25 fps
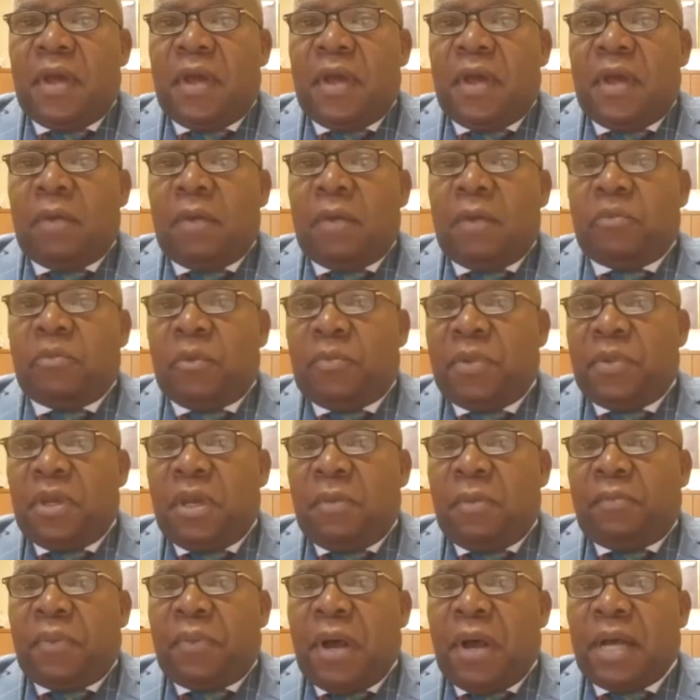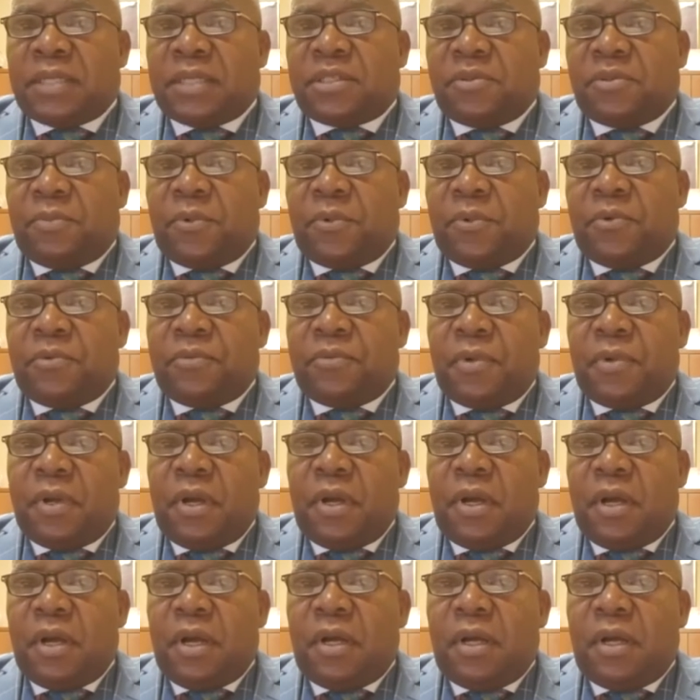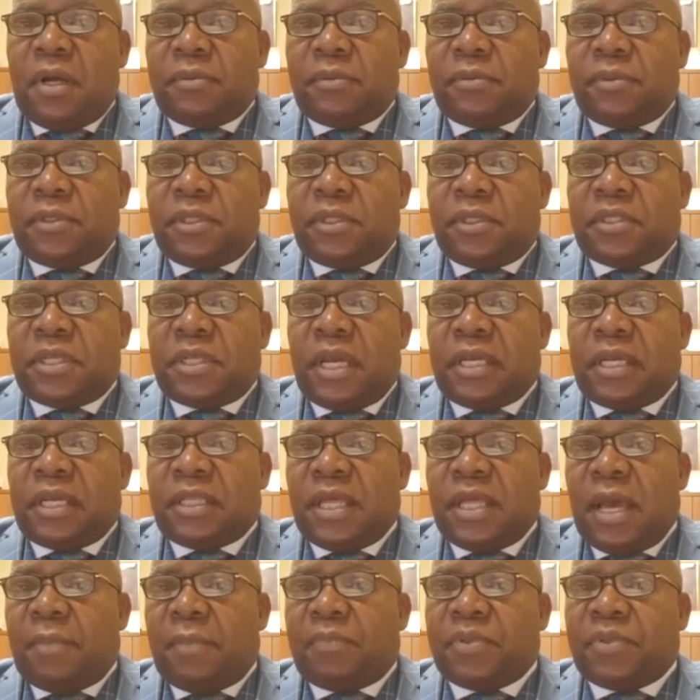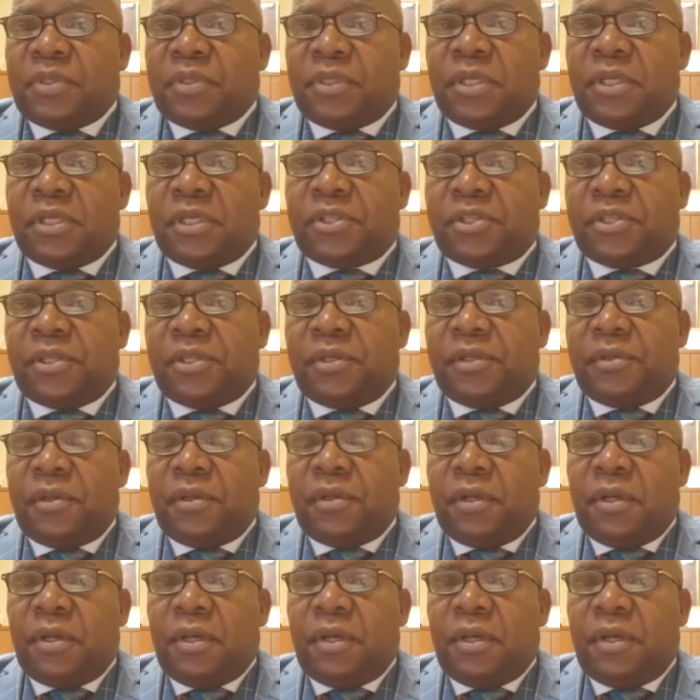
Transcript: would be impossible to take that position